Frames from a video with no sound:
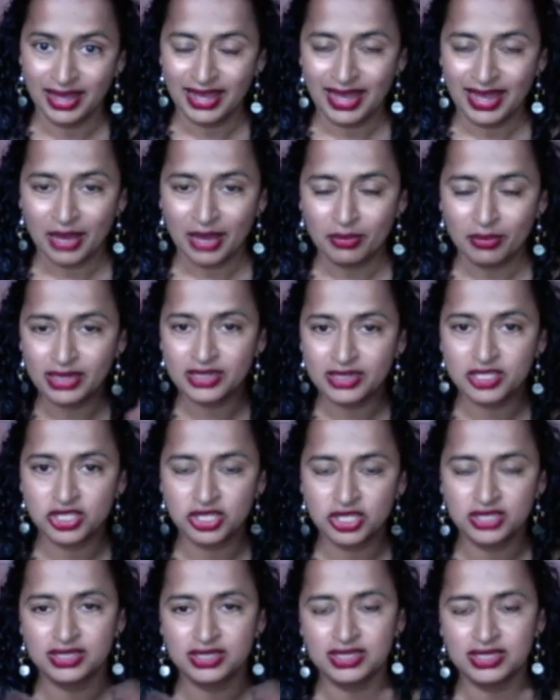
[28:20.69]
I mean, it's
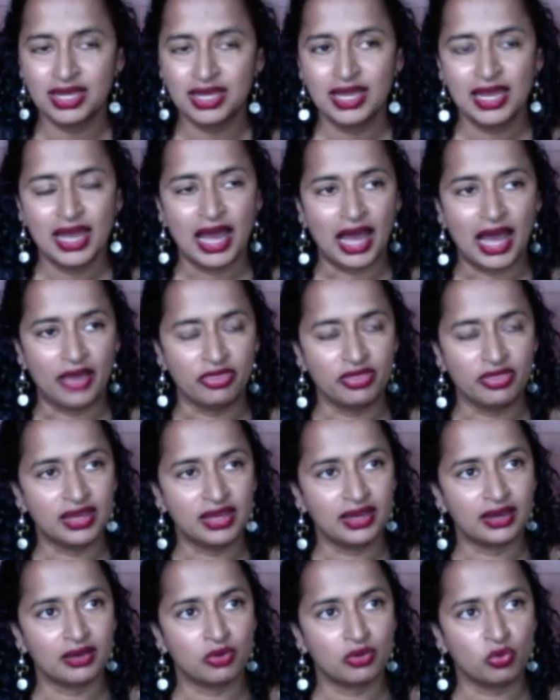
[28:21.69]
just, I think
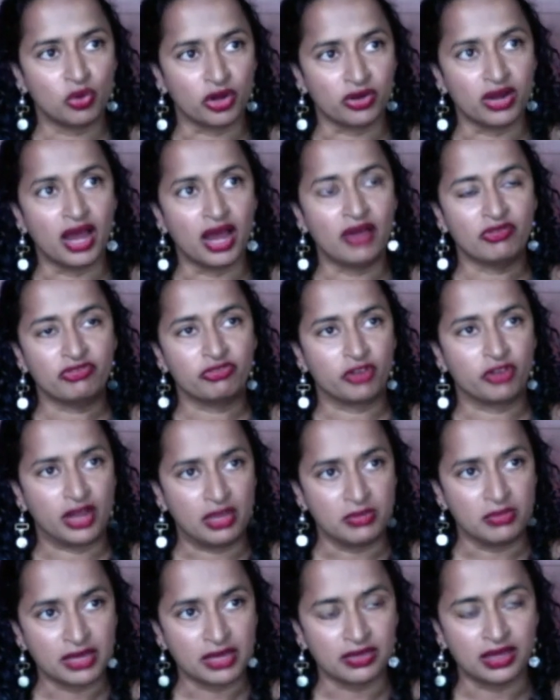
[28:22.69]
we're not
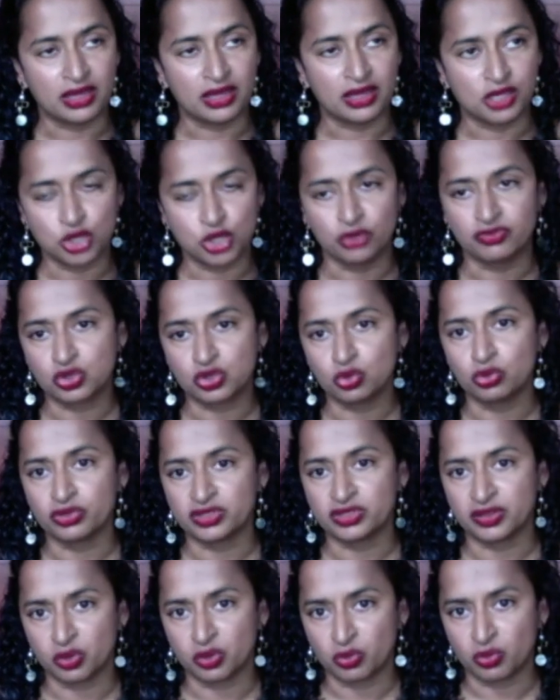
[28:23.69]
framing the issue of schools in
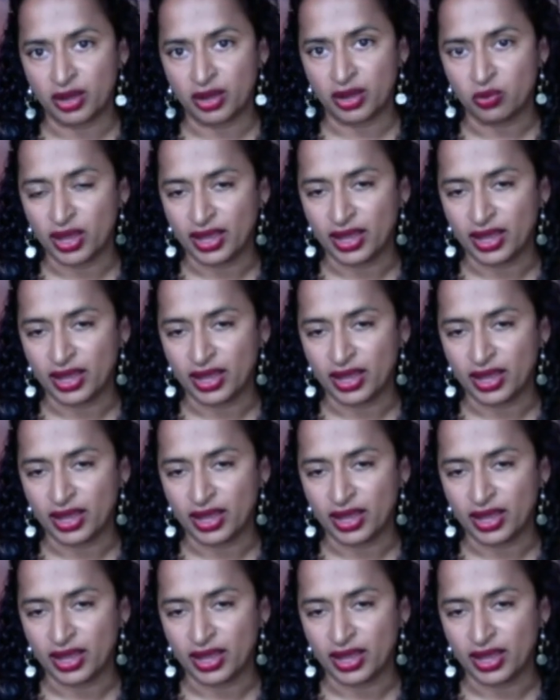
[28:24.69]
the right way.